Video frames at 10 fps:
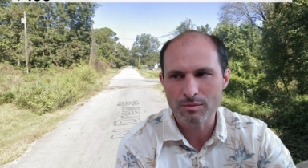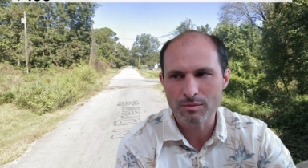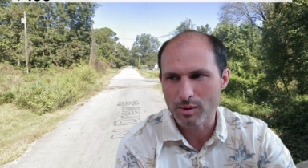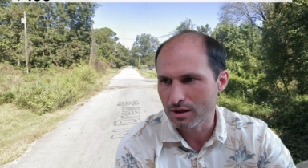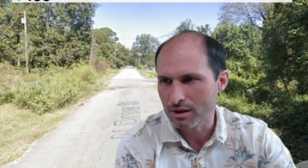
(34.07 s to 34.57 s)

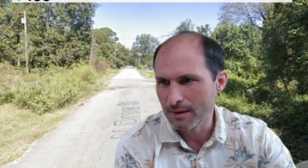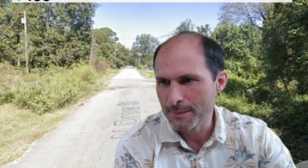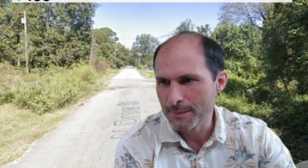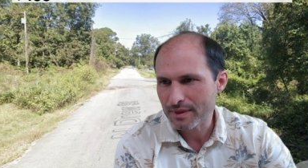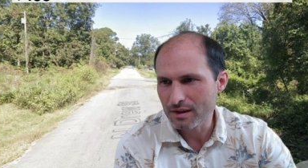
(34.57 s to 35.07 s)
But
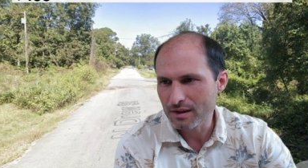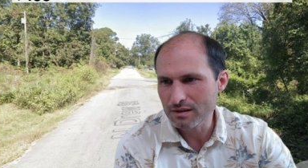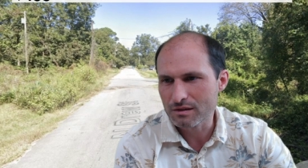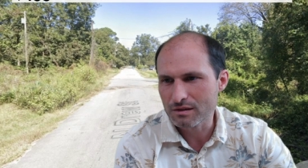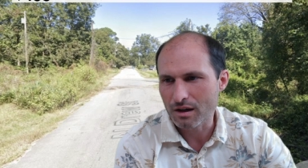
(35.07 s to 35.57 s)
this
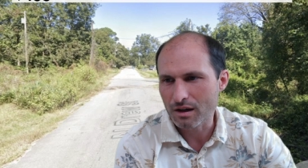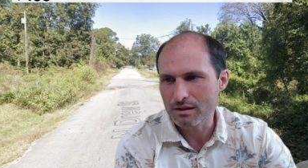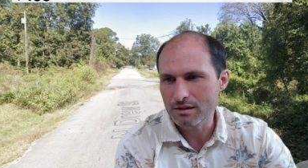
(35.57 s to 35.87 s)
is uh,